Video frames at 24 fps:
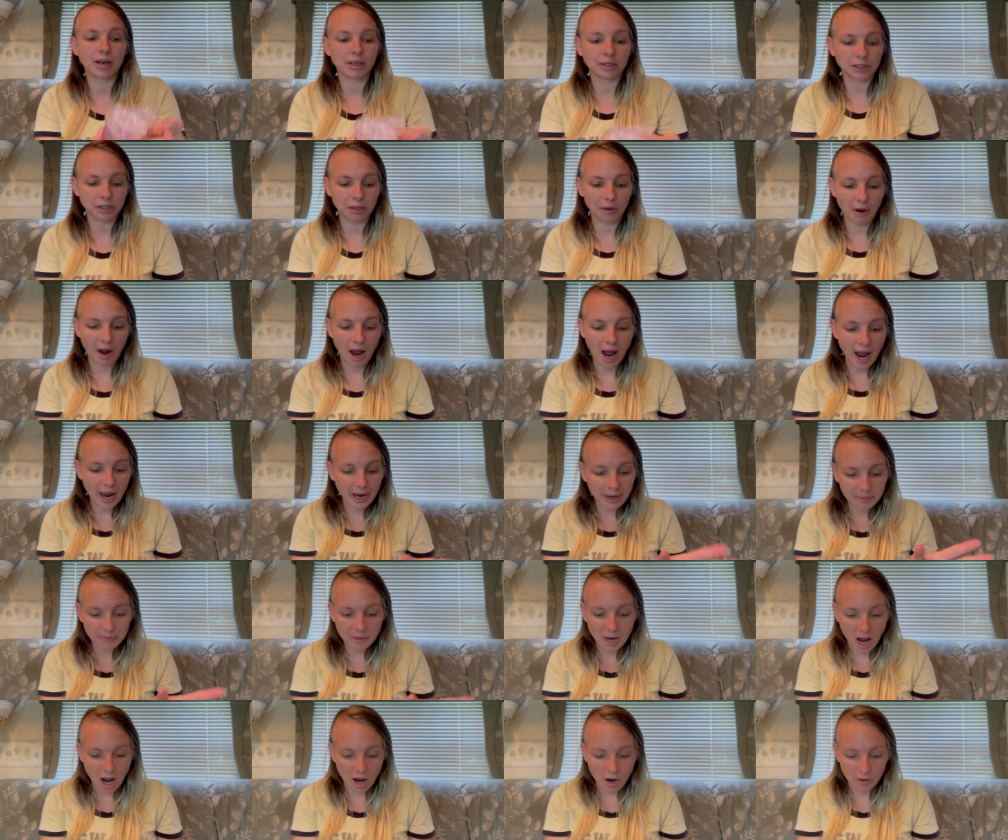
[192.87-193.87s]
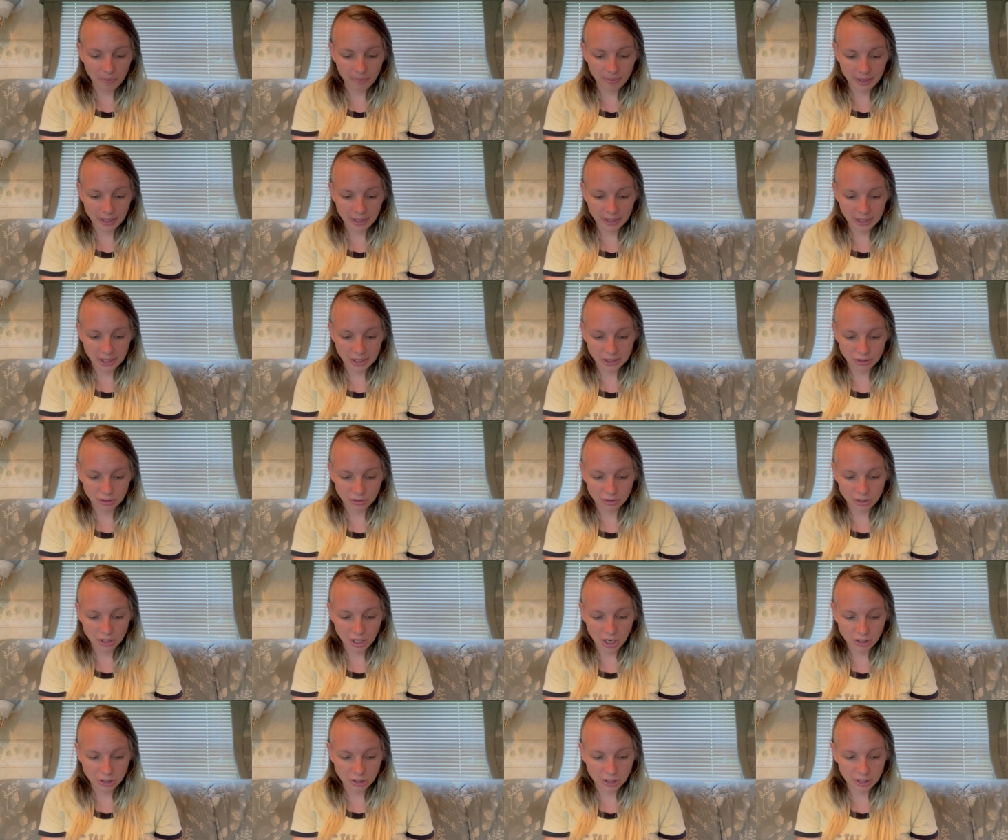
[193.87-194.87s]
So I am not opening this or
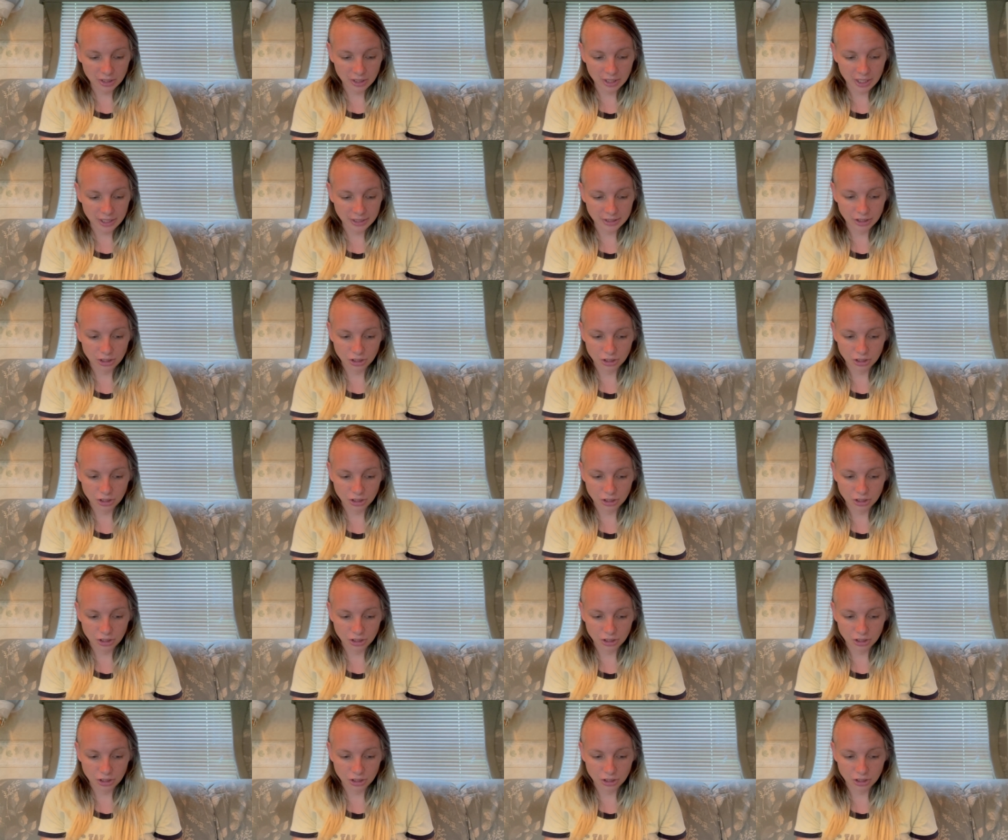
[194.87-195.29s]
touching this.